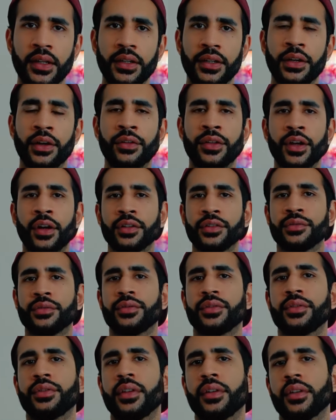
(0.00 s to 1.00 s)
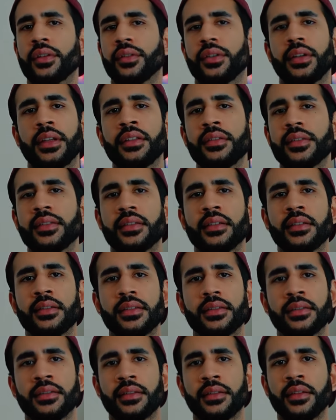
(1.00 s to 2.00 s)
The odd
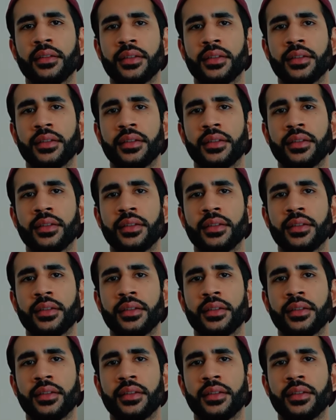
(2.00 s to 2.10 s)
instance,